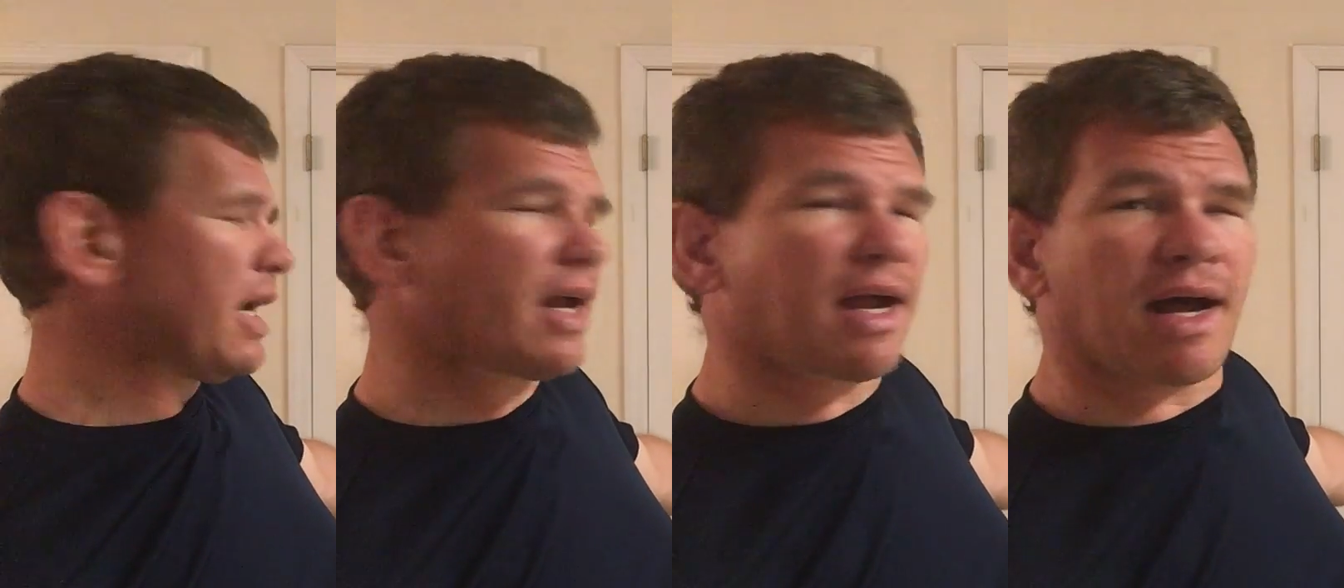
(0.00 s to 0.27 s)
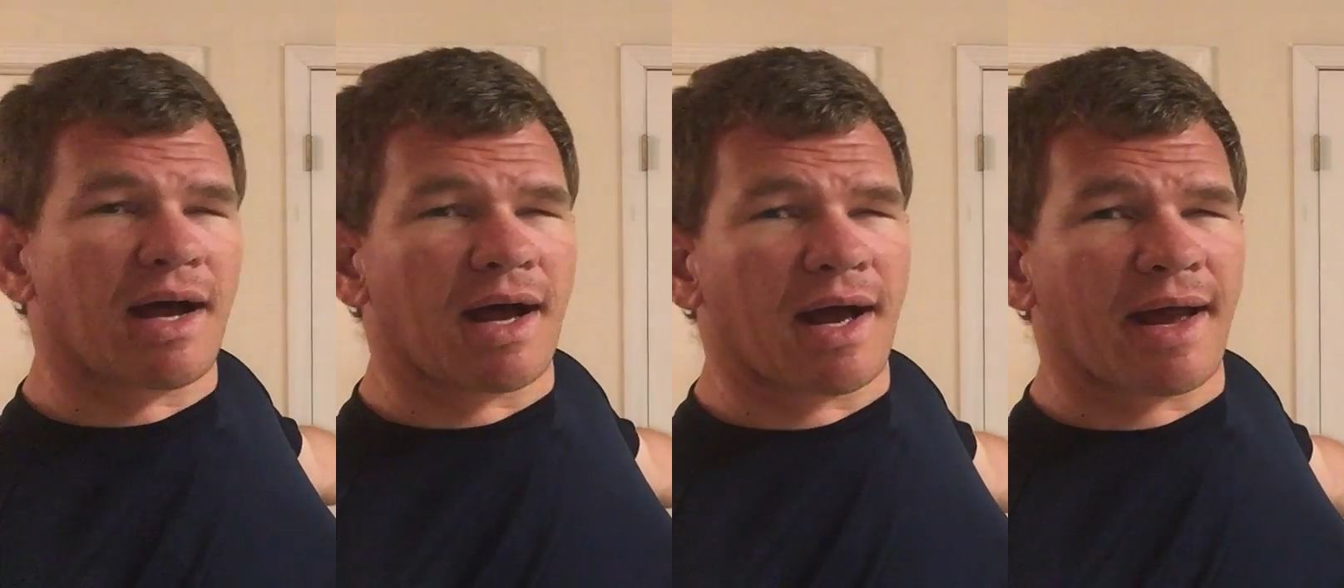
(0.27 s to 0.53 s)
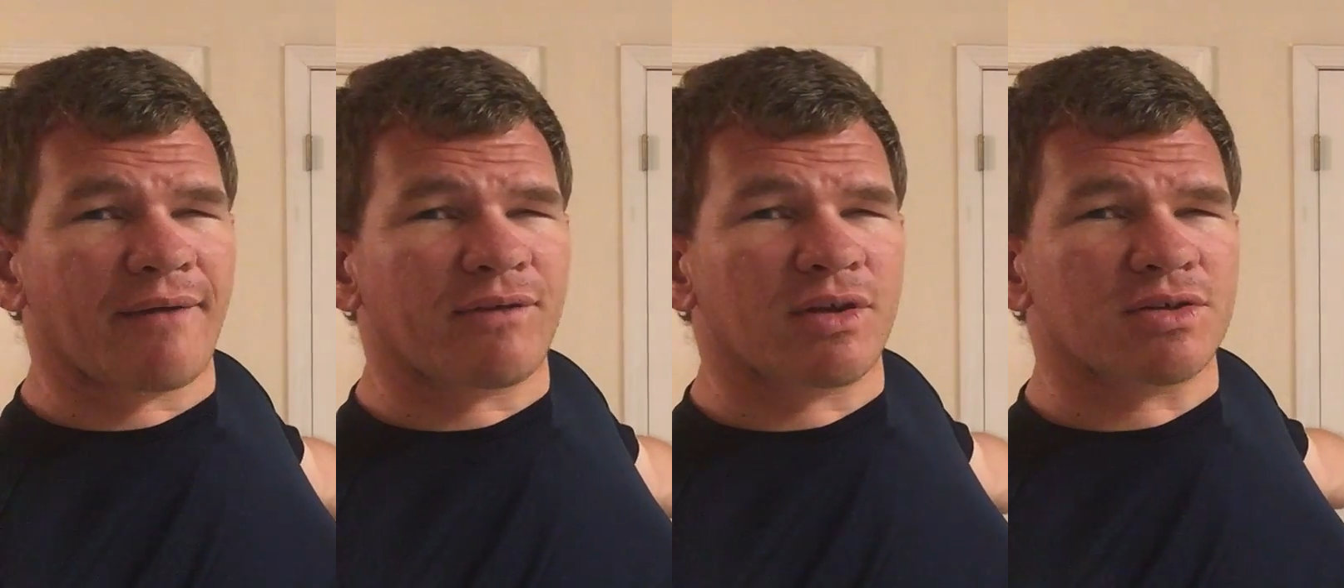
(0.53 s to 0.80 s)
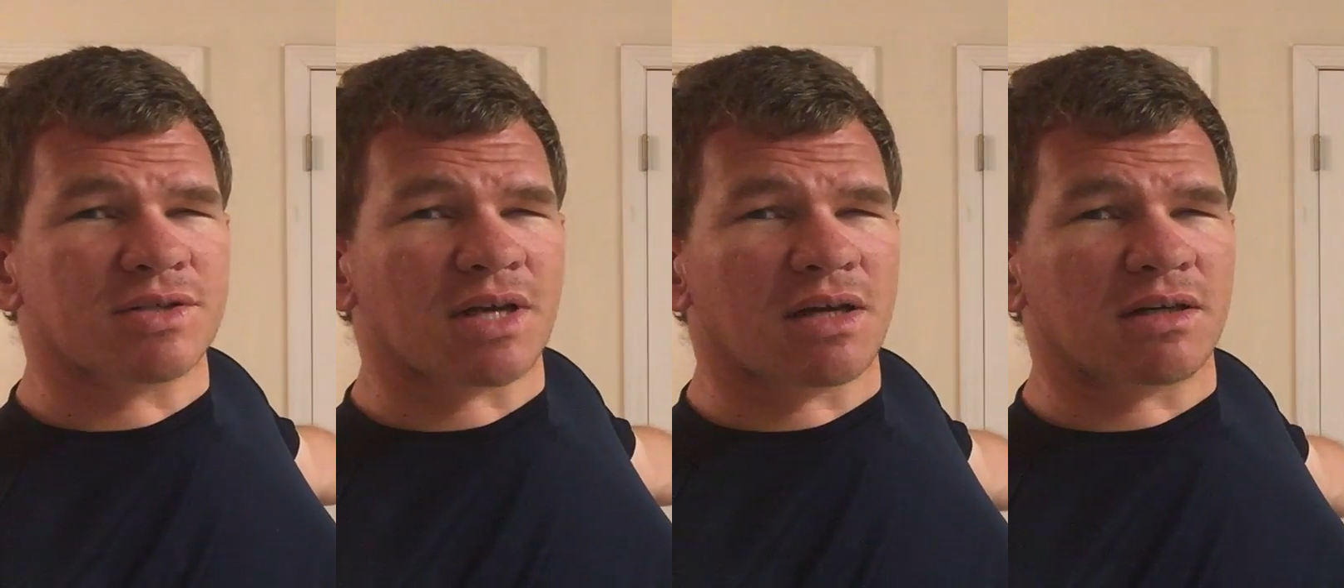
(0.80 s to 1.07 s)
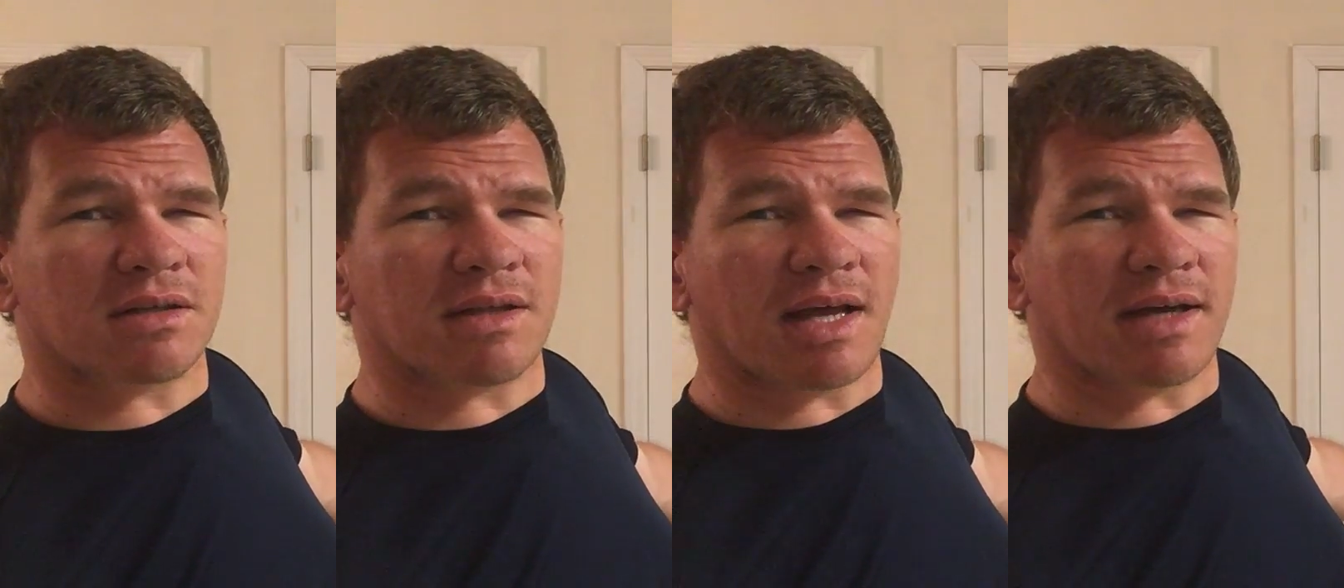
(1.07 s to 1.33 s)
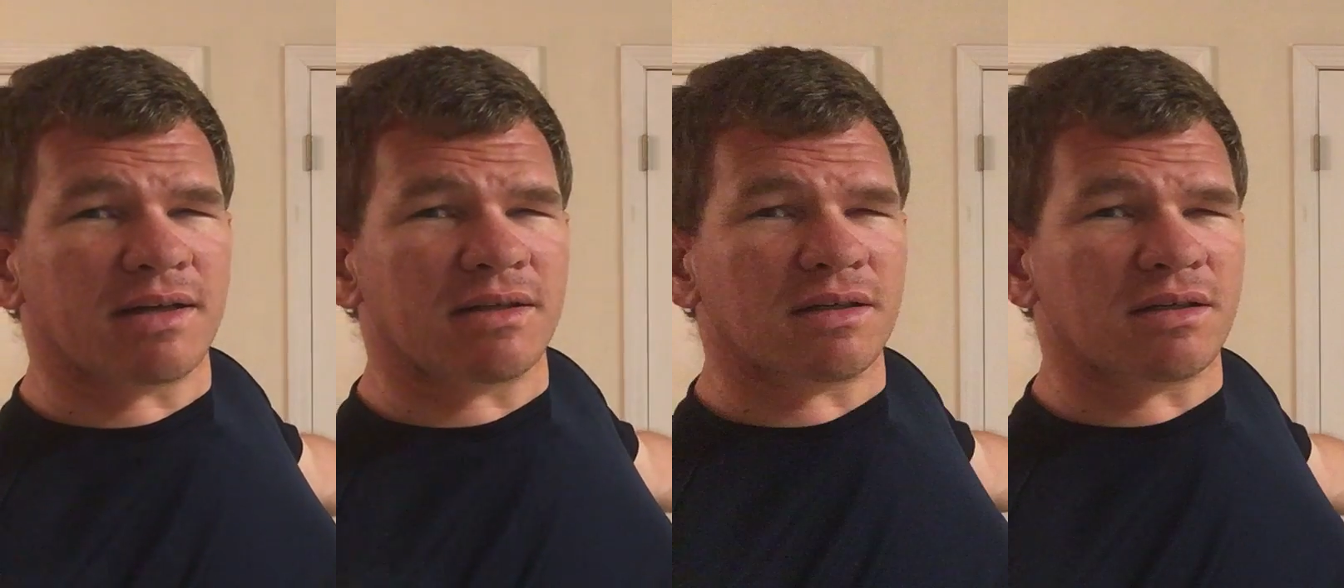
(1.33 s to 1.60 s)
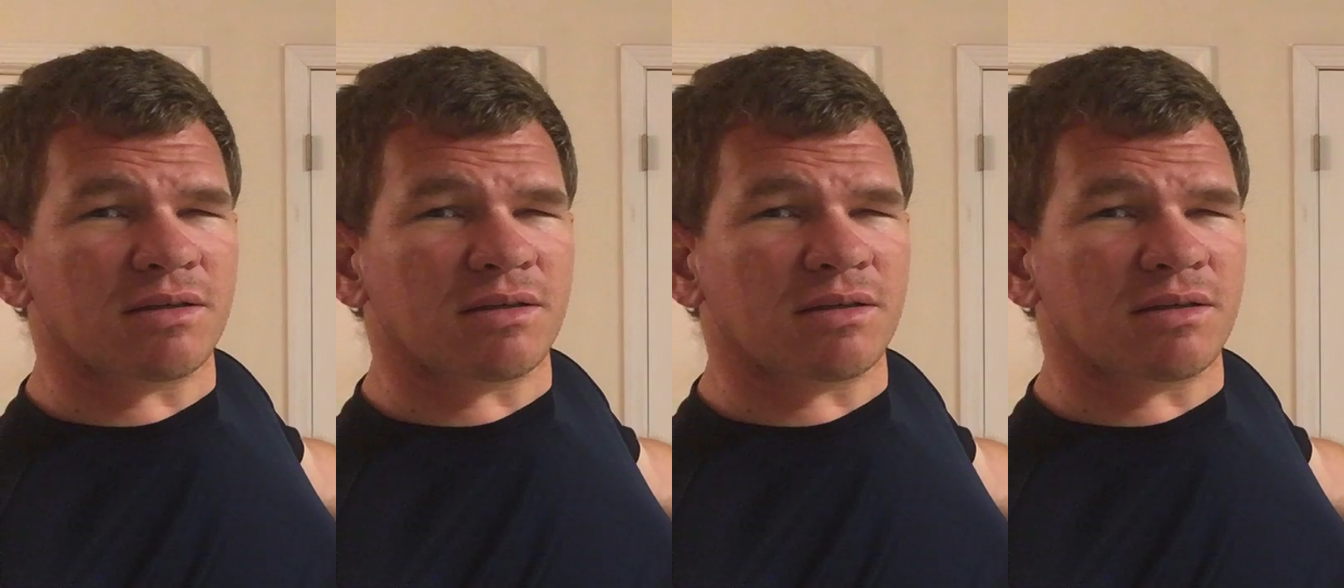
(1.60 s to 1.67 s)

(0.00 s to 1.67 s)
I got I have those underlined